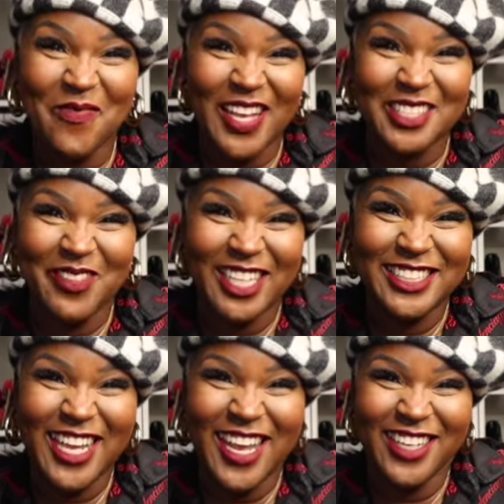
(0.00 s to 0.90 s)
back to my
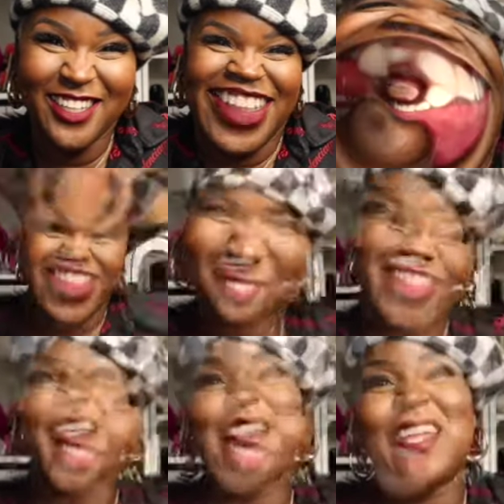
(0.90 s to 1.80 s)
channel.
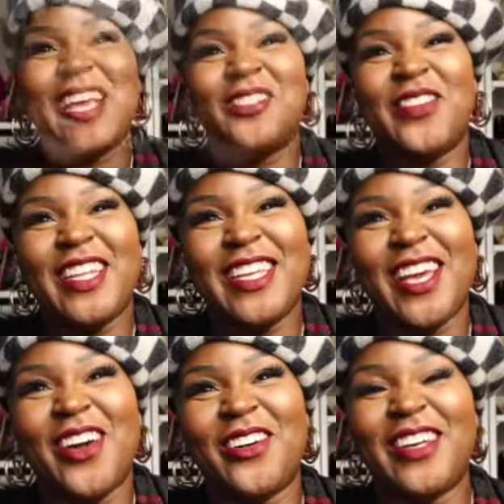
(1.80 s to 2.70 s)
So today's
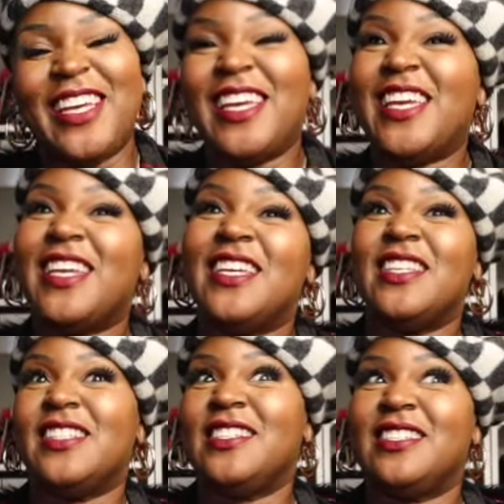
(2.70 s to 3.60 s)
video is,